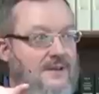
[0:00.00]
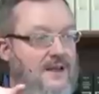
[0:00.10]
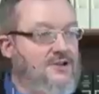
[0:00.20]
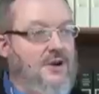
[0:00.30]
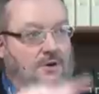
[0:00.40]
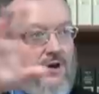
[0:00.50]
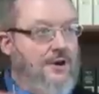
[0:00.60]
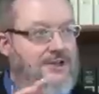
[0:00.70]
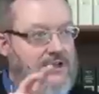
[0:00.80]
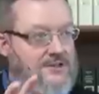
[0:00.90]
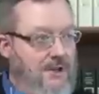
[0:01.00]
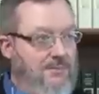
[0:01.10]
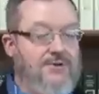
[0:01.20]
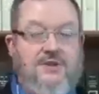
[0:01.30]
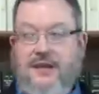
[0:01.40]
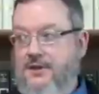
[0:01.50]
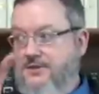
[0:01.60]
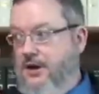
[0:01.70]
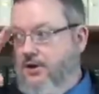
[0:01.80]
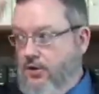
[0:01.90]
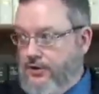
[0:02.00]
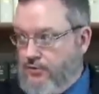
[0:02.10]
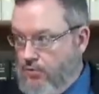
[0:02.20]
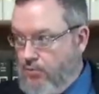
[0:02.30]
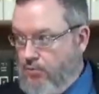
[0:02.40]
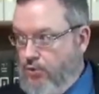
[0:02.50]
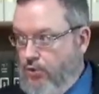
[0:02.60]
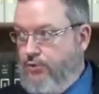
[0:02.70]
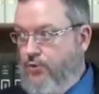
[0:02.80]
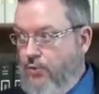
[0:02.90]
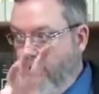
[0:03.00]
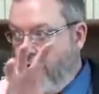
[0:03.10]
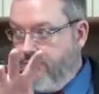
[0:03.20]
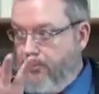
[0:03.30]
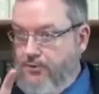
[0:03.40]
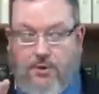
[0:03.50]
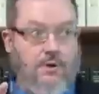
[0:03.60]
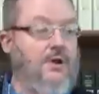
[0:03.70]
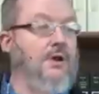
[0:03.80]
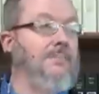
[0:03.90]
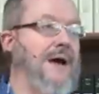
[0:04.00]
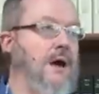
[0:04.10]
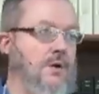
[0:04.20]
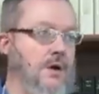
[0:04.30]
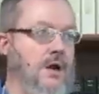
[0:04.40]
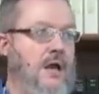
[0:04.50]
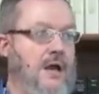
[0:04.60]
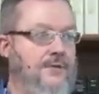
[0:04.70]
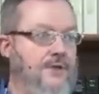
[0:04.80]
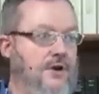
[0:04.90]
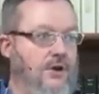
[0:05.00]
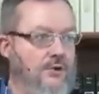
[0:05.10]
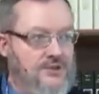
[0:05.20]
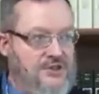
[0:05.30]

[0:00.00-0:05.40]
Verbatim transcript: It's an occultic symbol saying that they are going to rule the world through their occult power and the occult